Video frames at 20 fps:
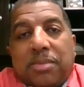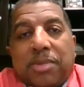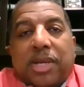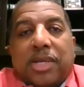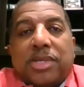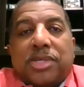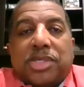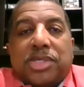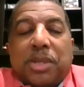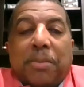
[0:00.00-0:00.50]

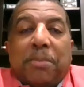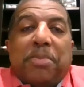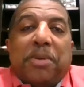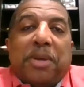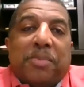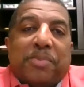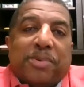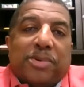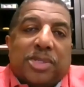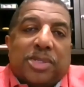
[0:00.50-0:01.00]
because some
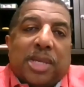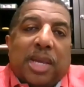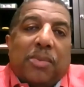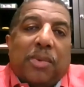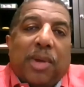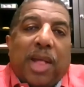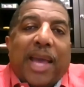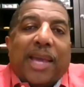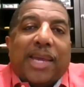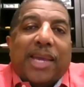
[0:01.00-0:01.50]
people say,
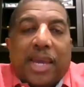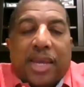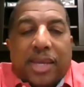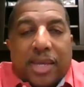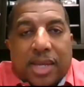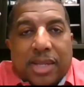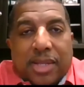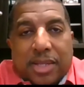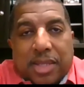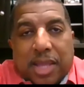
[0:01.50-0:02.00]
well, I
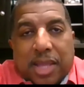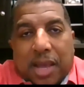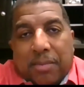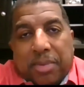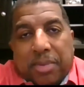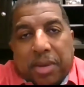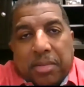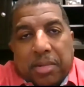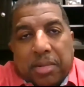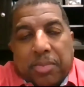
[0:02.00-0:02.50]
can't get a
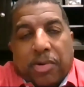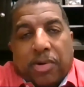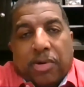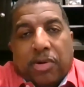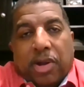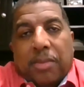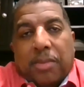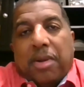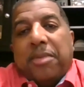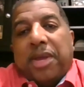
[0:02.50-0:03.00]
down payment program.